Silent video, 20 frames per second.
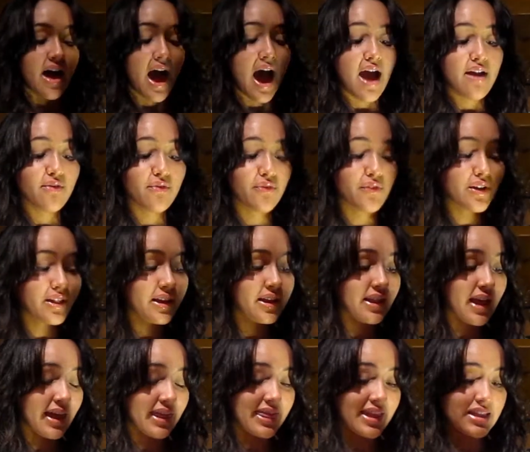I
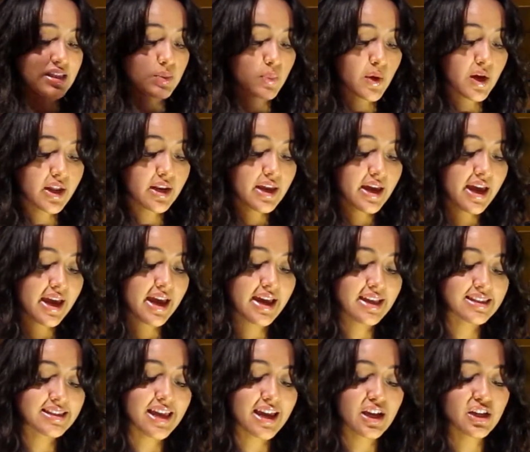really like this one.
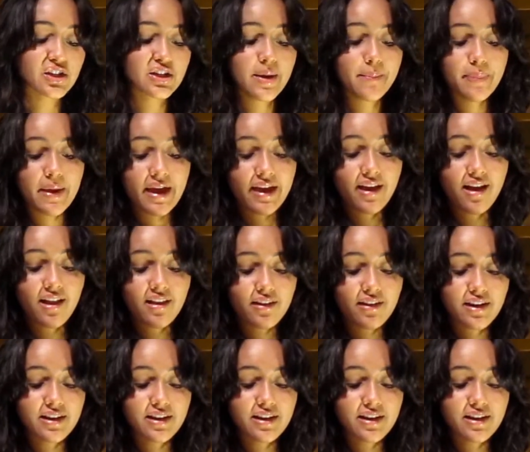It's like a champagne color.